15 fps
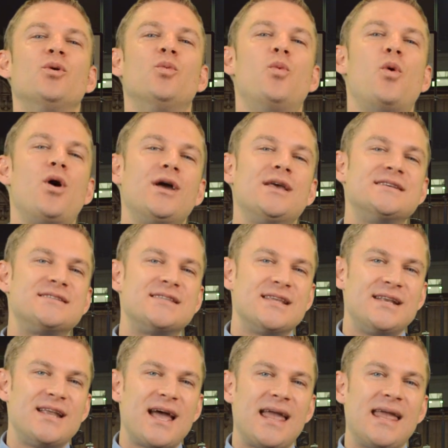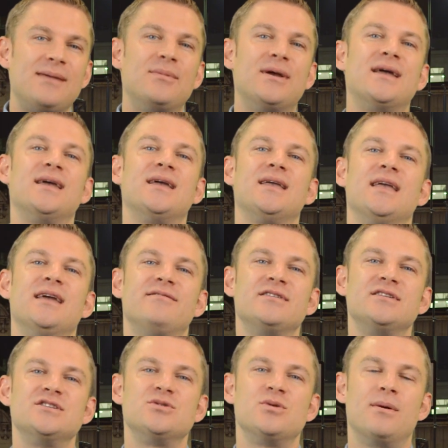What is the name
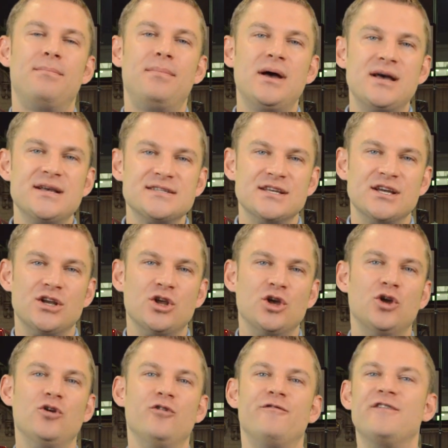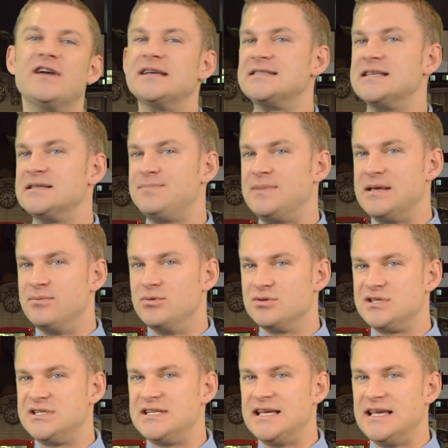given to a person who fixes
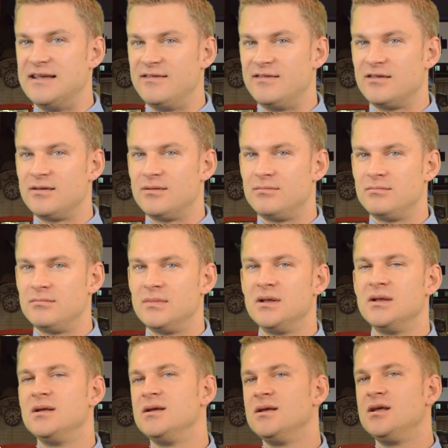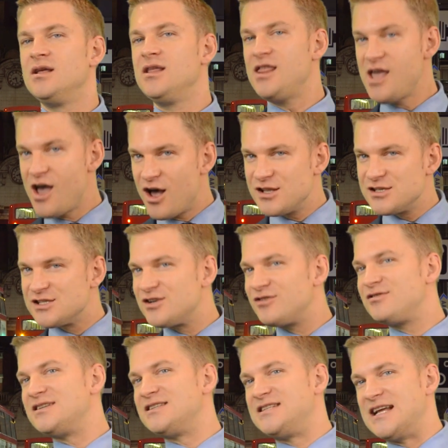people's teeth? The
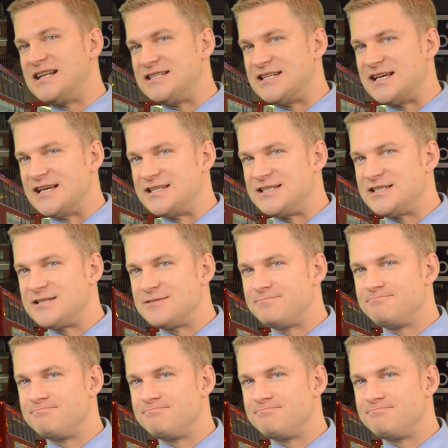answer is dentist.